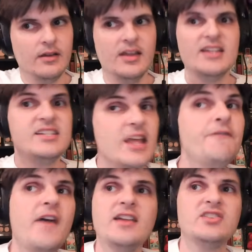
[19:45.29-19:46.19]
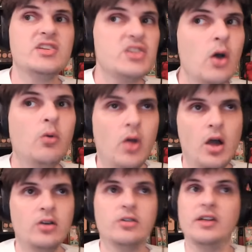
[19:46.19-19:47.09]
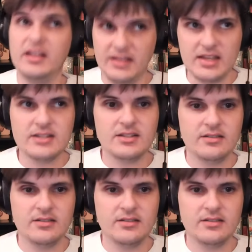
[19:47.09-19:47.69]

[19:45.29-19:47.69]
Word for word: His defense is no longer elite.